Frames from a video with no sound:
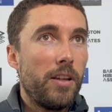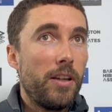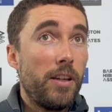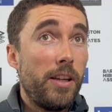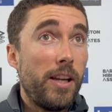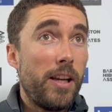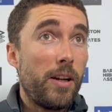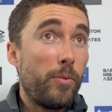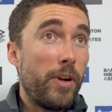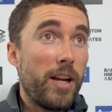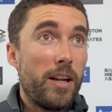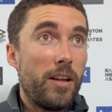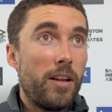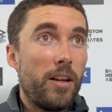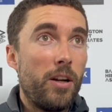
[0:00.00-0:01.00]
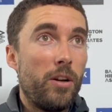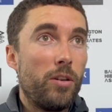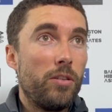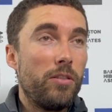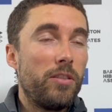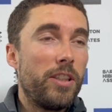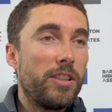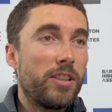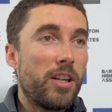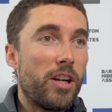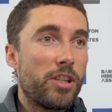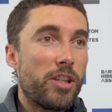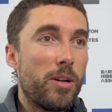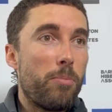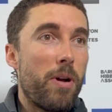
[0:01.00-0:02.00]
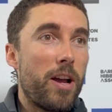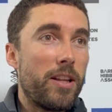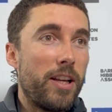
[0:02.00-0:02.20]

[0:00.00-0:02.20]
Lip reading: Yeah, we had a long discussion about